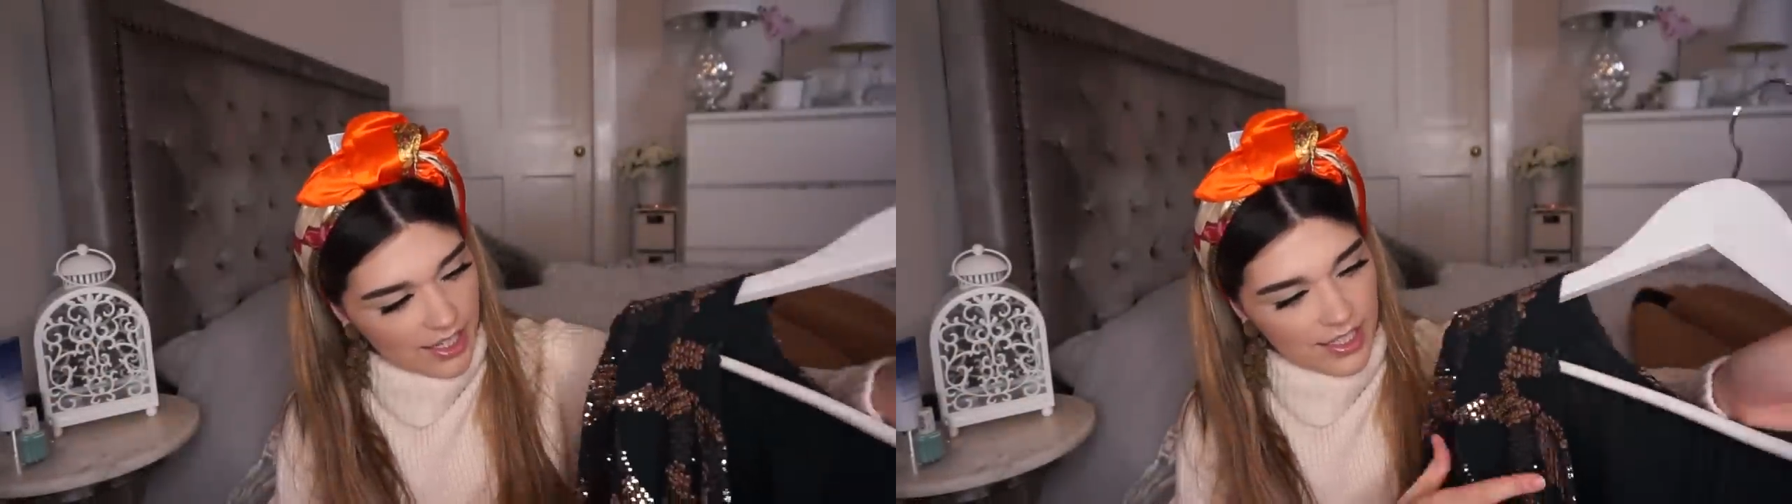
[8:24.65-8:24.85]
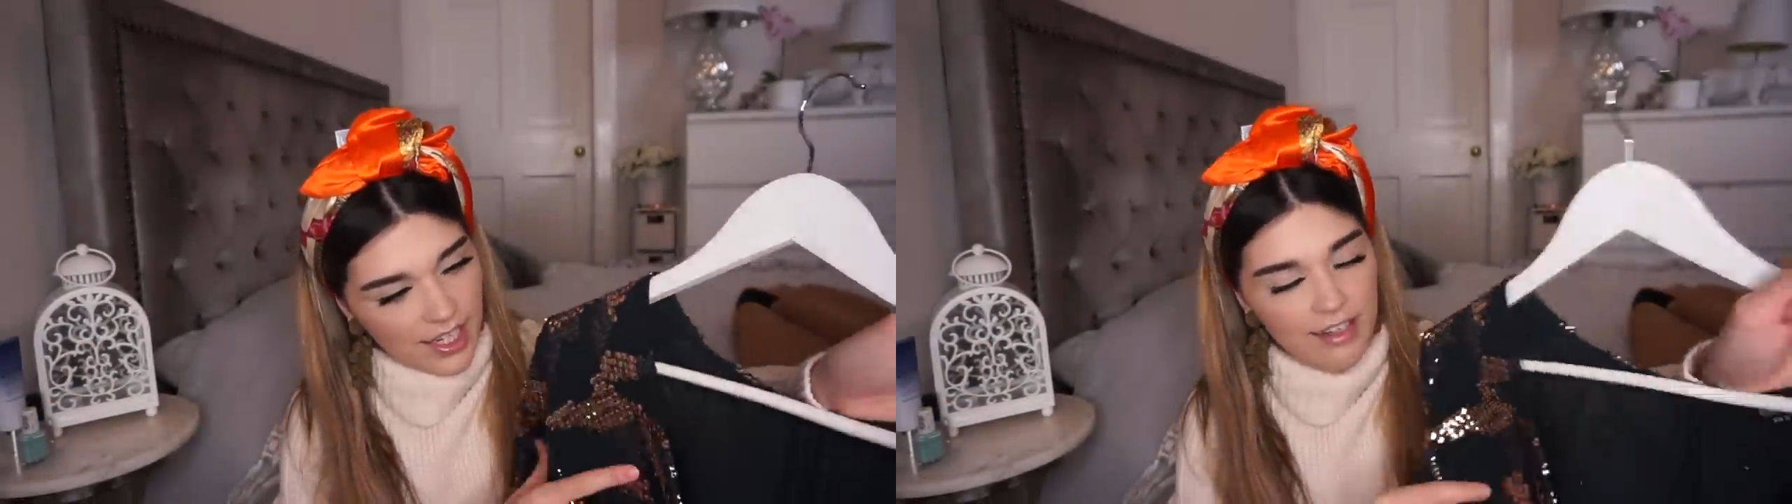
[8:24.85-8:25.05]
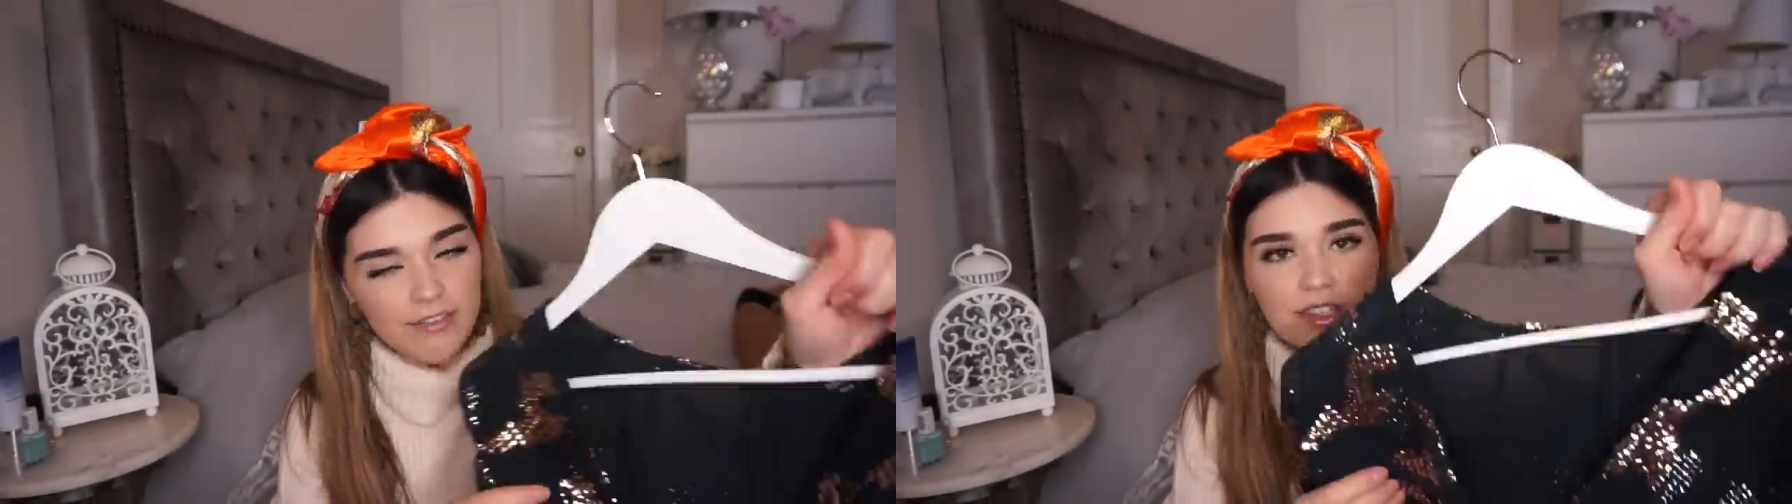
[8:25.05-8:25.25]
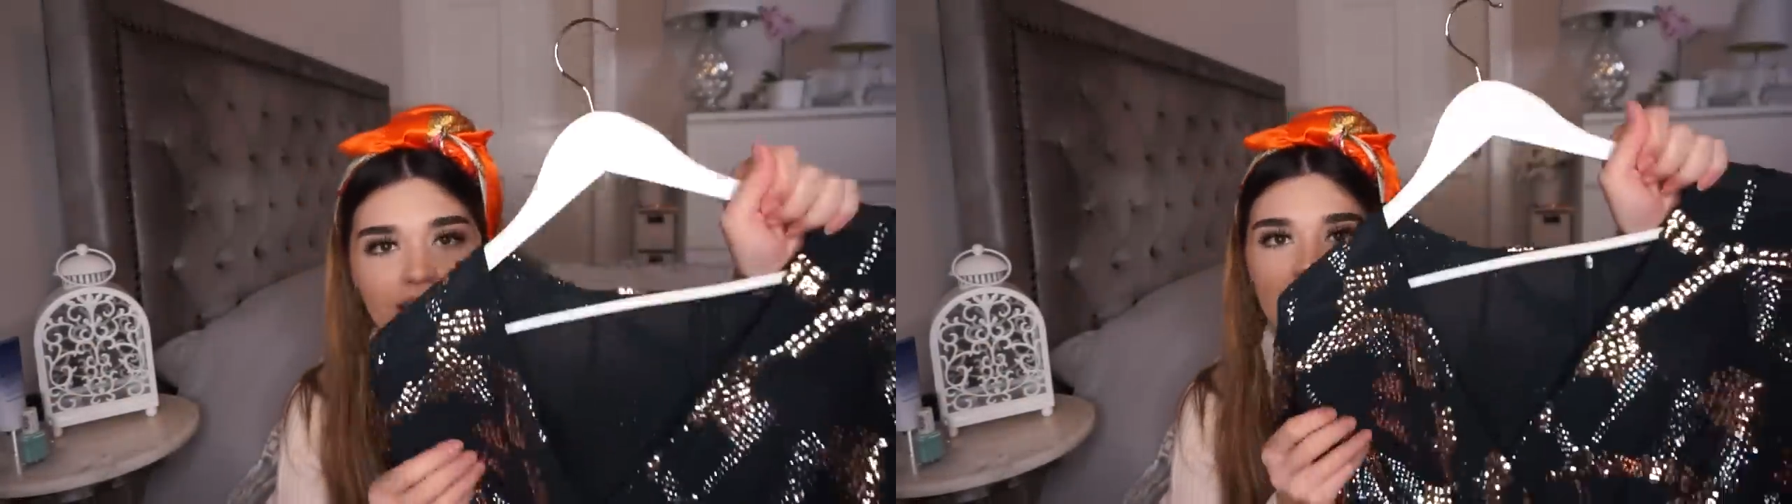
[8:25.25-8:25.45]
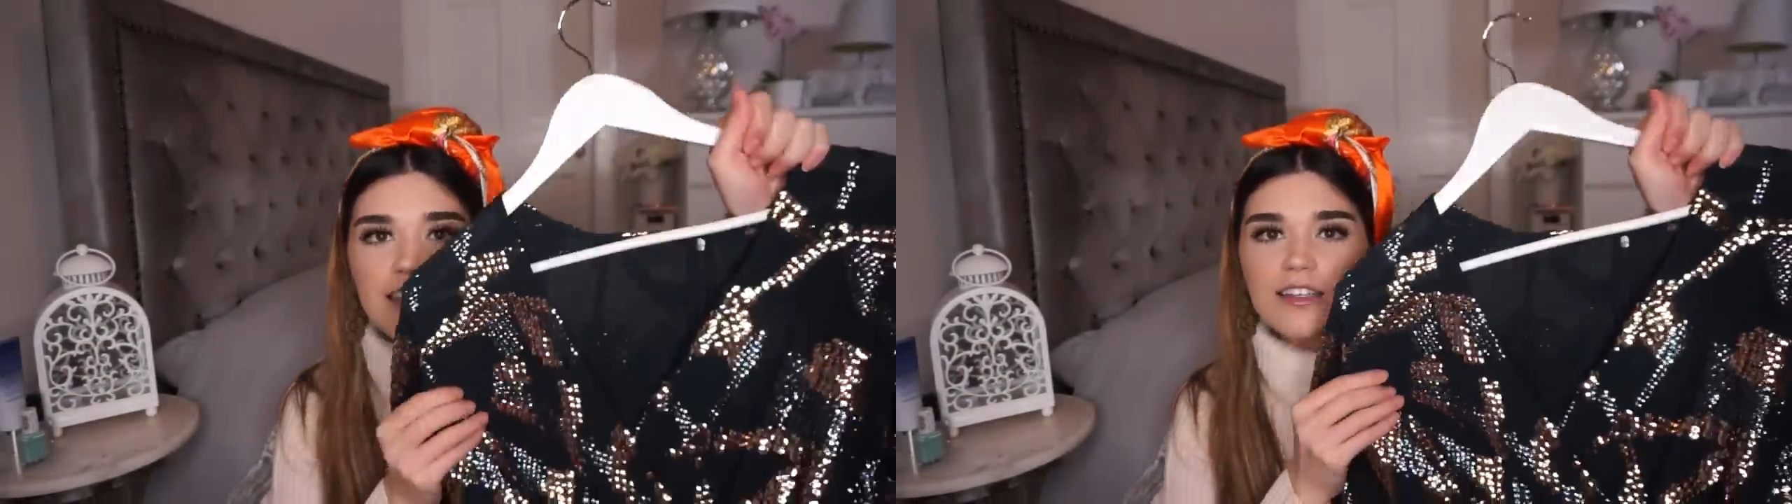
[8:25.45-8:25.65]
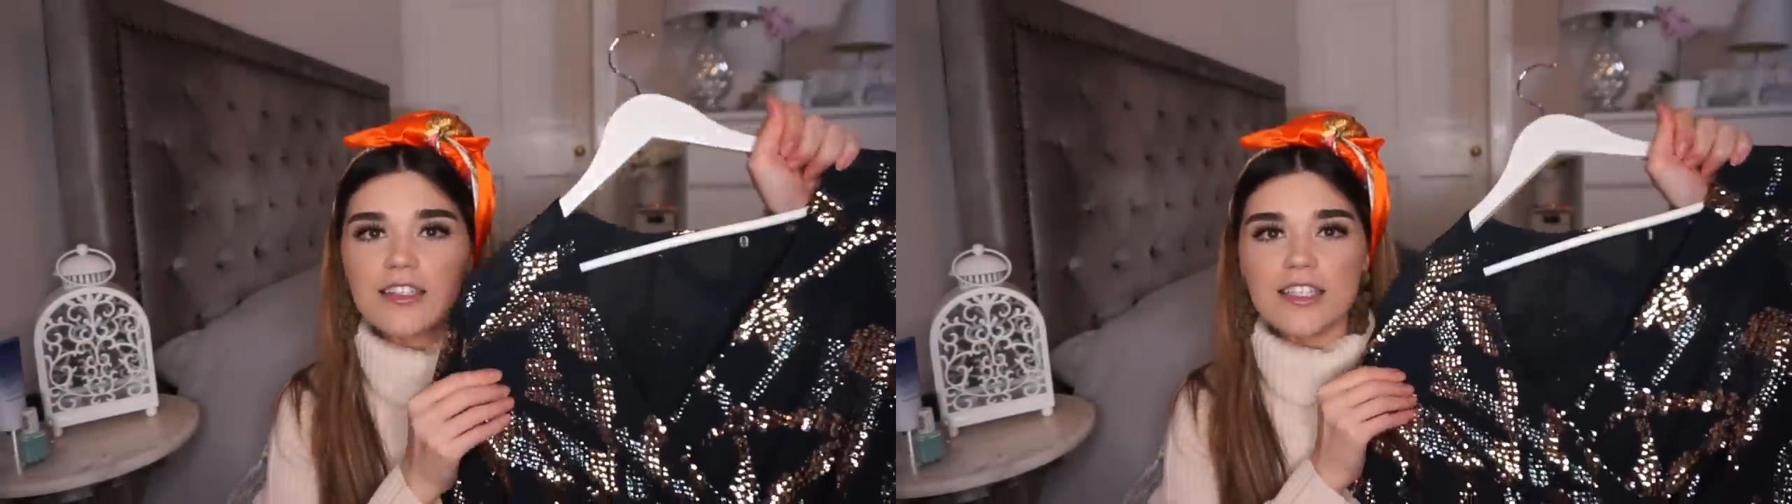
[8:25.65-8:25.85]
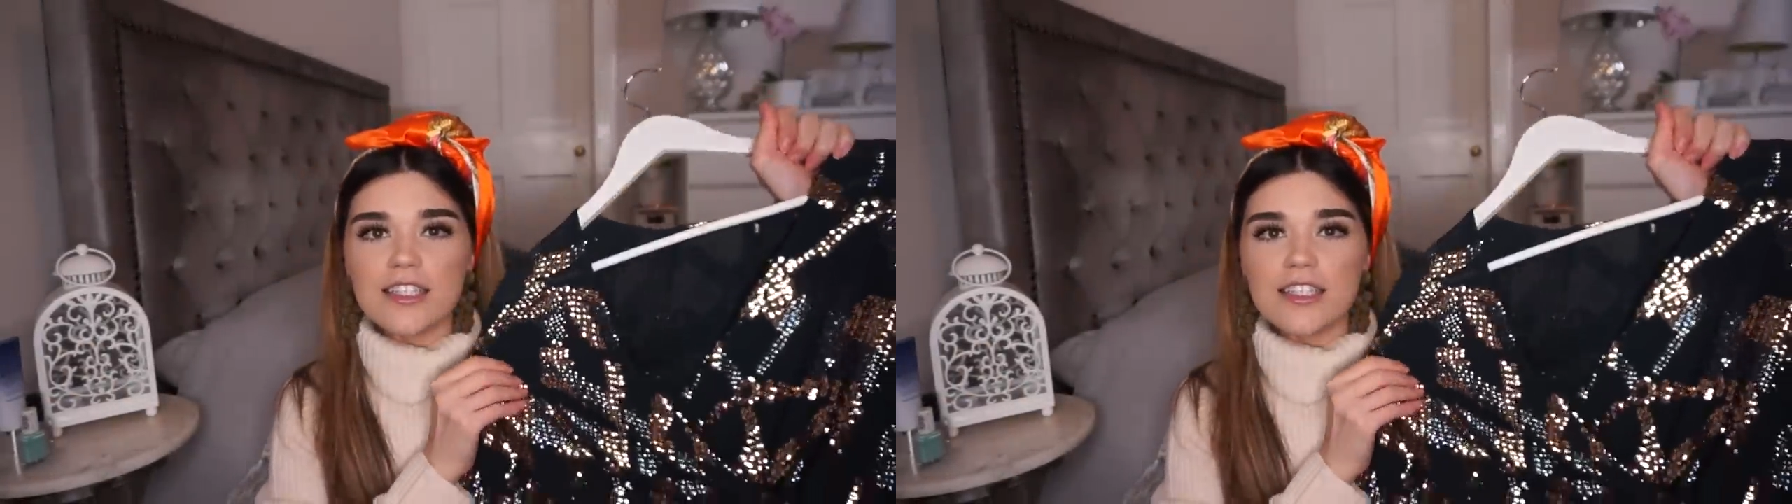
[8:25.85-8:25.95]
a navy,